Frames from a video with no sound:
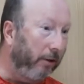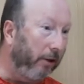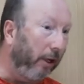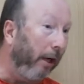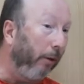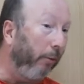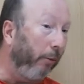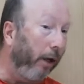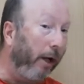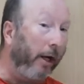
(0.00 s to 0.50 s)

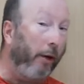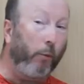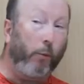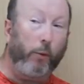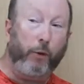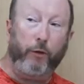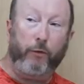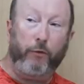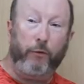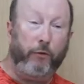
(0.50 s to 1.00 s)
I
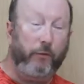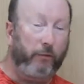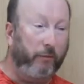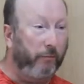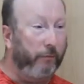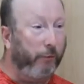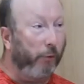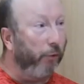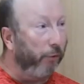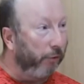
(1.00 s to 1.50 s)
would have
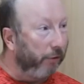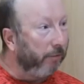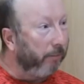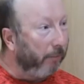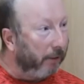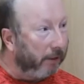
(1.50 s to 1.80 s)
fought